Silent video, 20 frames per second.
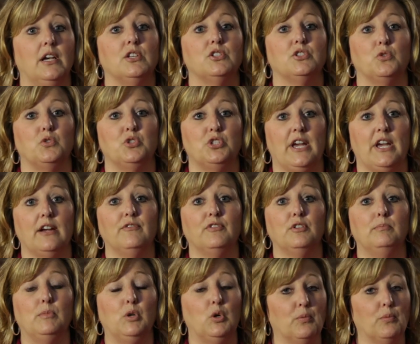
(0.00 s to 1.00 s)
So check for
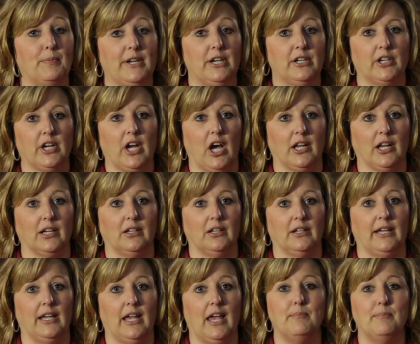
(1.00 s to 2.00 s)
mold
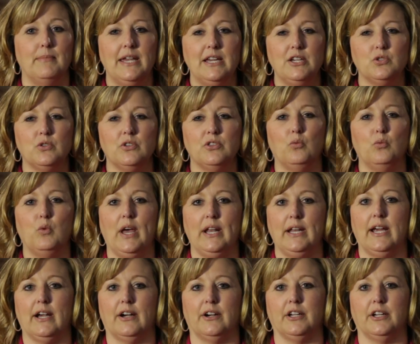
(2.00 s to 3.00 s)
periodically and make sure the wet
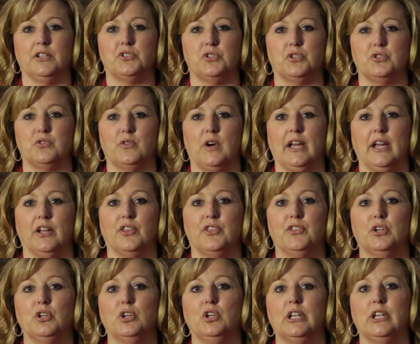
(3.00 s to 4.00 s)
areas are drying
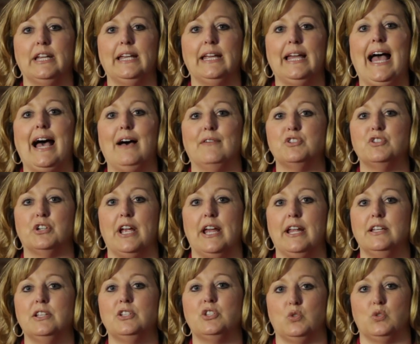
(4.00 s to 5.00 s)
thoroughly after
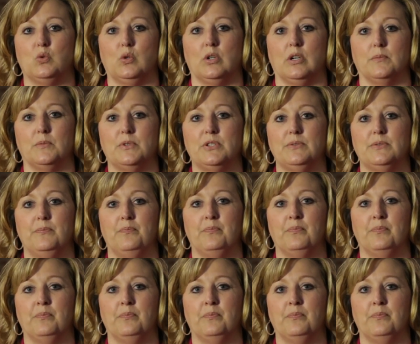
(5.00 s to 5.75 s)
any storms.